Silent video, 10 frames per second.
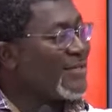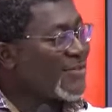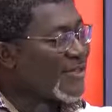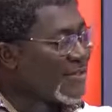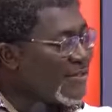
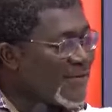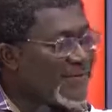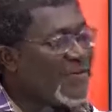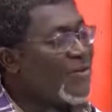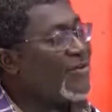certain
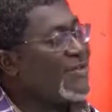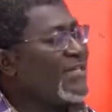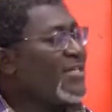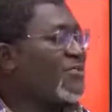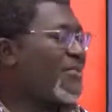
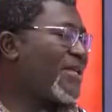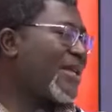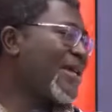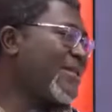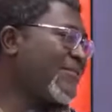difficulties, whether
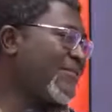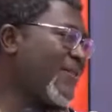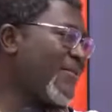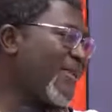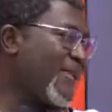it's
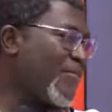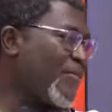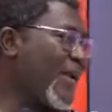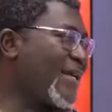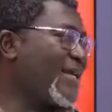family
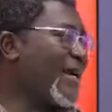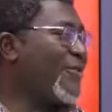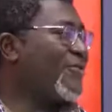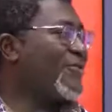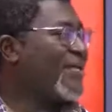
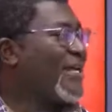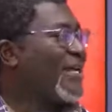breakdowns